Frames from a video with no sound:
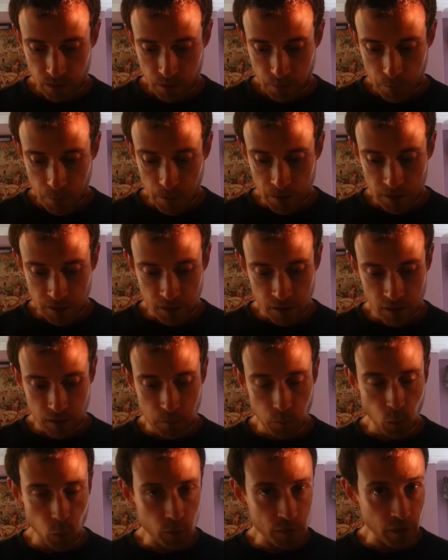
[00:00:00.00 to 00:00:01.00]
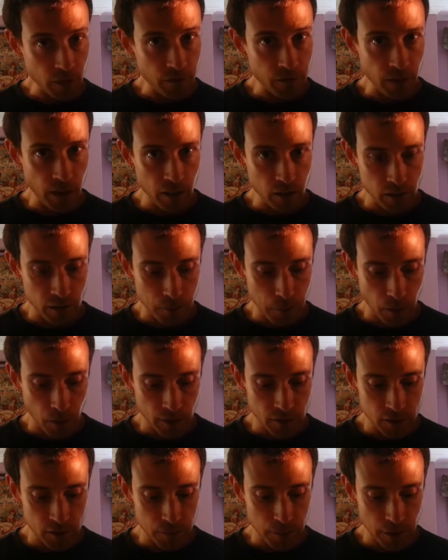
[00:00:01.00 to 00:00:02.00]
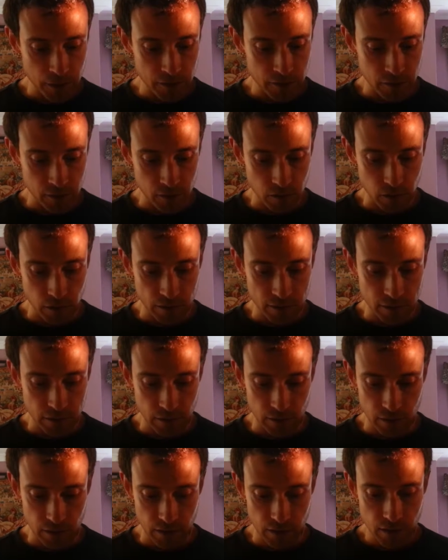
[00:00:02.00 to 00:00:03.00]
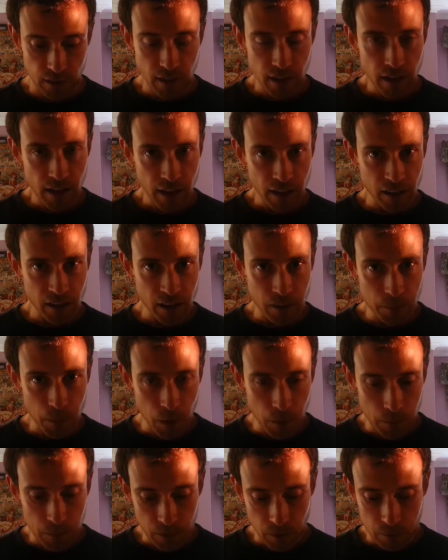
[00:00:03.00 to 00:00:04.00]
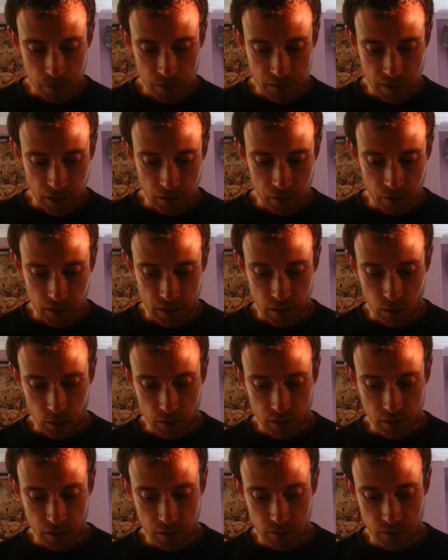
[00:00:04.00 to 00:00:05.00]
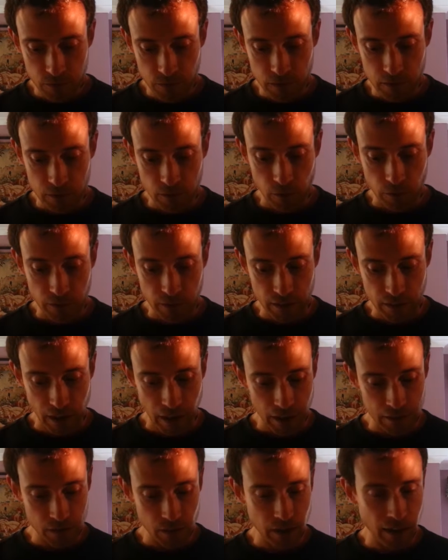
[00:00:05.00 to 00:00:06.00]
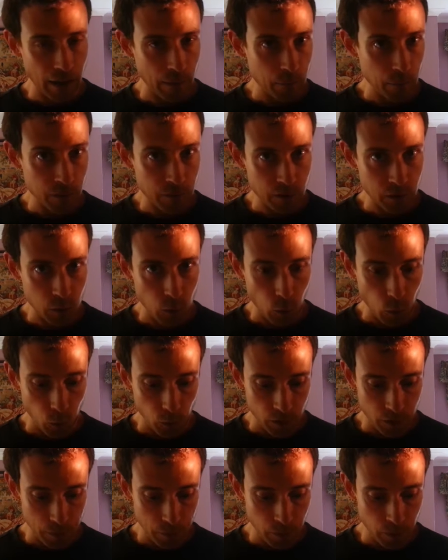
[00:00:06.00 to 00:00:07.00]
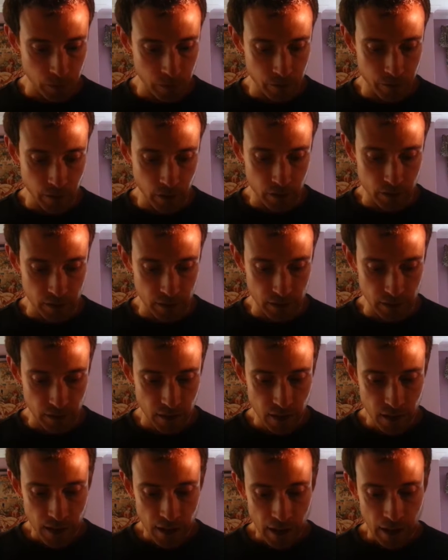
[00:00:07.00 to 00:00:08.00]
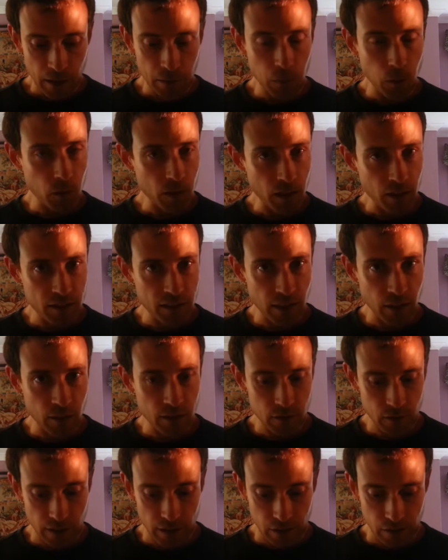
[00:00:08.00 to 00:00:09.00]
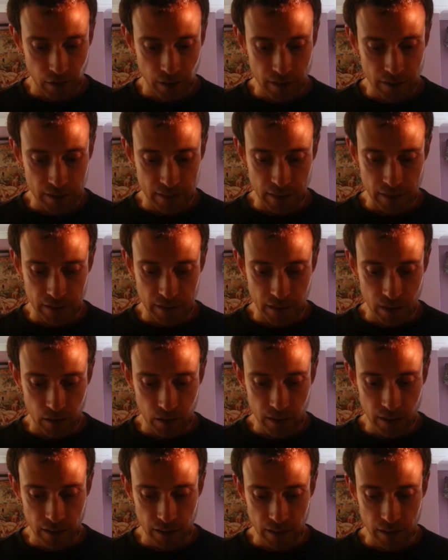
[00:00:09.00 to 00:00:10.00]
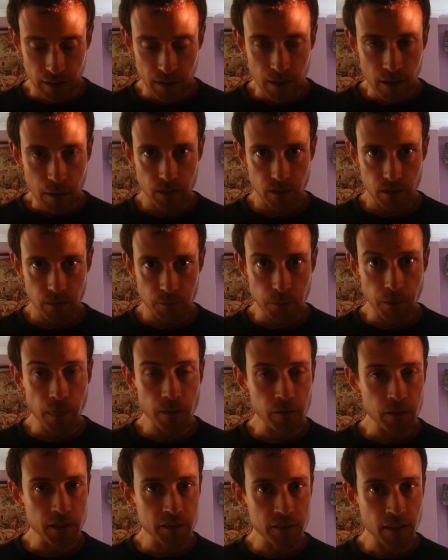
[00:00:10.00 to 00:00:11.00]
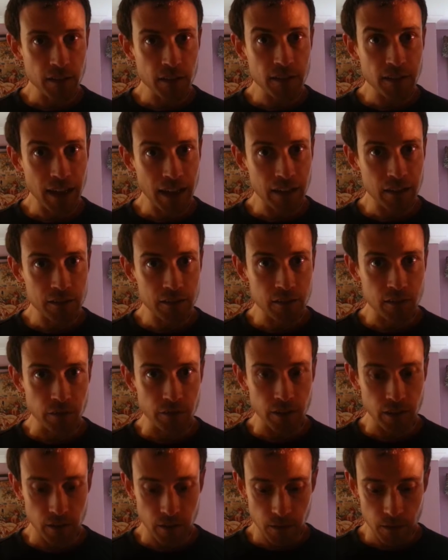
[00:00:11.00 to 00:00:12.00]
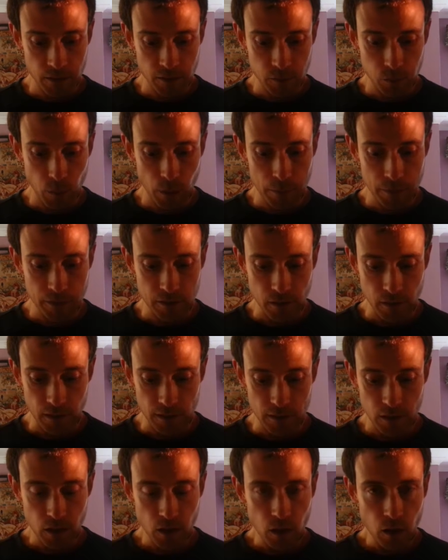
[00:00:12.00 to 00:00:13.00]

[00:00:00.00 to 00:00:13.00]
But this system also fails the participation criterion, and at the moment I'm generally not as convinced of it as I am with score and approval voting. And I'm not going to go into it in great detail here, but there is an analysis of it at this website.